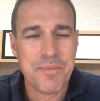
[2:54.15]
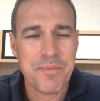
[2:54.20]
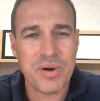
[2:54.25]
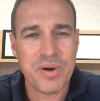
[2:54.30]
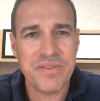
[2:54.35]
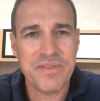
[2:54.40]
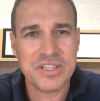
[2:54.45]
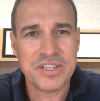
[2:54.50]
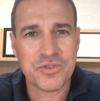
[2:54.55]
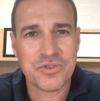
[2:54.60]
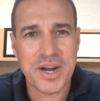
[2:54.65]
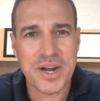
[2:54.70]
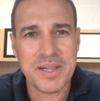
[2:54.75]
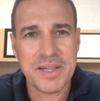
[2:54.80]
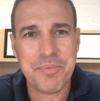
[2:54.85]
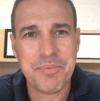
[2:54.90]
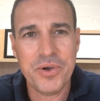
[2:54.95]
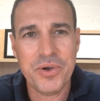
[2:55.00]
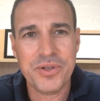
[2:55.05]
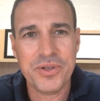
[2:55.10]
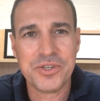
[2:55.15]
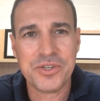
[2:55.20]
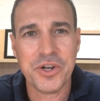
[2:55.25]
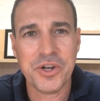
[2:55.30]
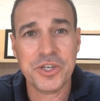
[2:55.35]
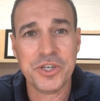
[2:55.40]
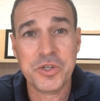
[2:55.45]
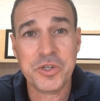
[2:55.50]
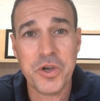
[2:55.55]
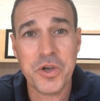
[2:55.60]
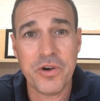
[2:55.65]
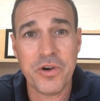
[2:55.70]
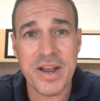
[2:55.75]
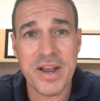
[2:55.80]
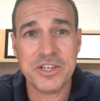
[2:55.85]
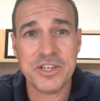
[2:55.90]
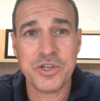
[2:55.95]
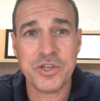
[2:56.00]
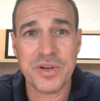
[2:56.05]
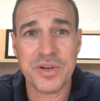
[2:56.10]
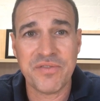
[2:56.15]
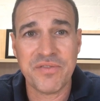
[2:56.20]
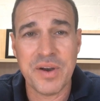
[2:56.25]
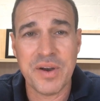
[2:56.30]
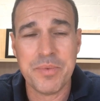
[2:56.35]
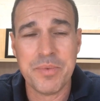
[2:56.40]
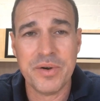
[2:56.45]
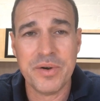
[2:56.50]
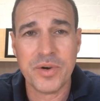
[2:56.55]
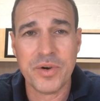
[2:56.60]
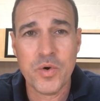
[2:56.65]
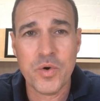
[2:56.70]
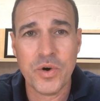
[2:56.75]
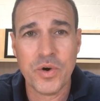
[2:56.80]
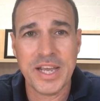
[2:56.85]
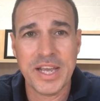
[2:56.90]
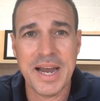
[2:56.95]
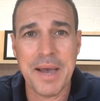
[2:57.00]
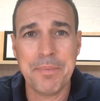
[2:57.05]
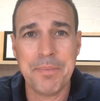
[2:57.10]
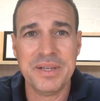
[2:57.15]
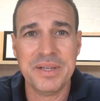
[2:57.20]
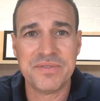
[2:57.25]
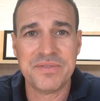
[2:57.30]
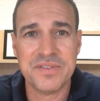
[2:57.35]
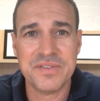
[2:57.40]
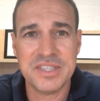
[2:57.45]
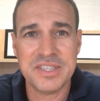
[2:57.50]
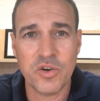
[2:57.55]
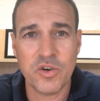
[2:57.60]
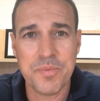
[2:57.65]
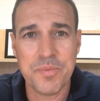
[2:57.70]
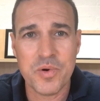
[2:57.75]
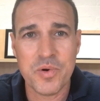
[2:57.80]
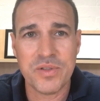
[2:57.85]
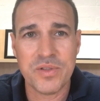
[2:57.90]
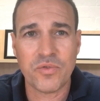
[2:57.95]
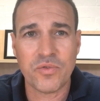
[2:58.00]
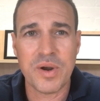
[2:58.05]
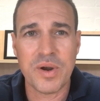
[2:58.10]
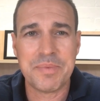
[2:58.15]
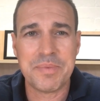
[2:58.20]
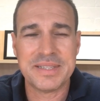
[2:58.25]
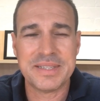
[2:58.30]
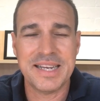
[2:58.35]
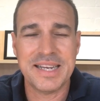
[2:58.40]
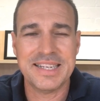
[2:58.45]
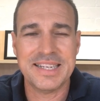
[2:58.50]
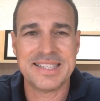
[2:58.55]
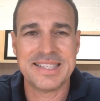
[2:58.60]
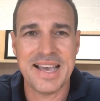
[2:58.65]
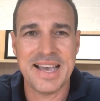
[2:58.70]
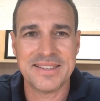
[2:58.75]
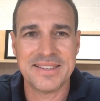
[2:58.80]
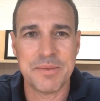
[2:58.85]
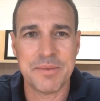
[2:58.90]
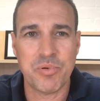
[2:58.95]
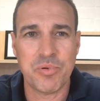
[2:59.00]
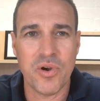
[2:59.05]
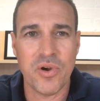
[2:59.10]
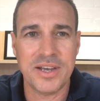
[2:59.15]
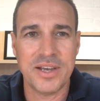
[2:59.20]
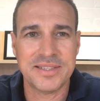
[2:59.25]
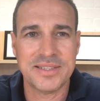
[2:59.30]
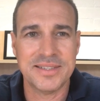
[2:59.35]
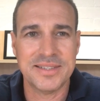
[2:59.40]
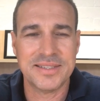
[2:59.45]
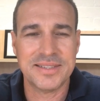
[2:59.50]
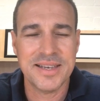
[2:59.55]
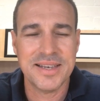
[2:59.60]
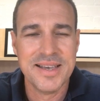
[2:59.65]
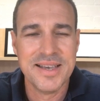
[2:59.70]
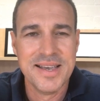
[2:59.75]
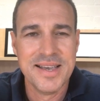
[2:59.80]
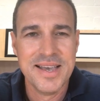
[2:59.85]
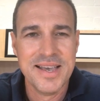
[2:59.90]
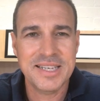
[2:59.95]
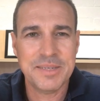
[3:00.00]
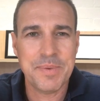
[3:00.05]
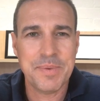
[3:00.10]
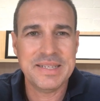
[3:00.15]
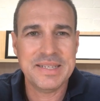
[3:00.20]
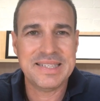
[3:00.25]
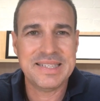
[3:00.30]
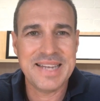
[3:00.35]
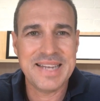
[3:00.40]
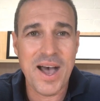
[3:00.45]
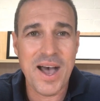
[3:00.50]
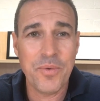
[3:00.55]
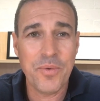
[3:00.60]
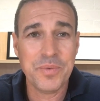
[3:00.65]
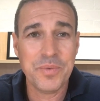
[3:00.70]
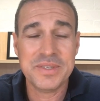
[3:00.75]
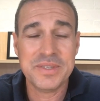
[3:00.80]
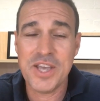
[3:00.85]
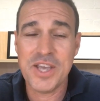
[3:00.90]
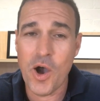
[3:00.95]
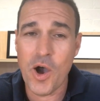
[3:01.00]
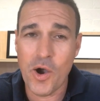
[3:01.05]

Previous struggler Perth showed a turnaround during February, recording an uplift of 0.3%, that's housing prices. This means Darwin was the